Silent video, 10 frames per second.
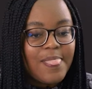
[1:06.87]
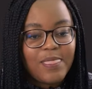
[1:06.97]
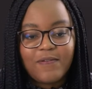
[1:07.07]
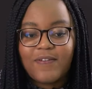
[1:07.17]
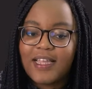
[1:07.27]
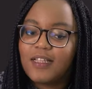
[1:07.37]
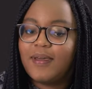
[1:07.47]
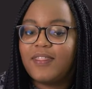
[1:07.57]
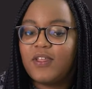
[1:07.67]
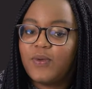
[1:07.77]
The final
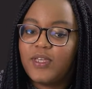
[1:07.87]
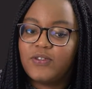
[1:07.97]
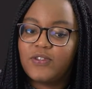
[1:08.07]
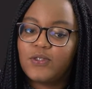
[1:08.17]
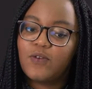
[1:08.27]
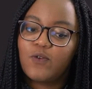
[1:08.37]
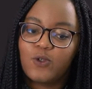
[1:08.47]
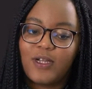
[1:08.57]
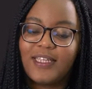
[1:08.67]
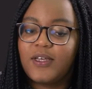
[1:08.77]
method we use to solve
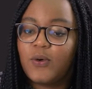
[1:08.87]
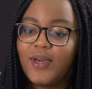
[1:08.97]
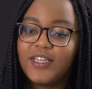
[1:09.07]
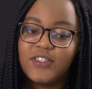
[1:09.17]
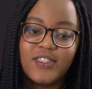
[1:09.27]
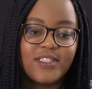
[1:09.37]
quadratic equation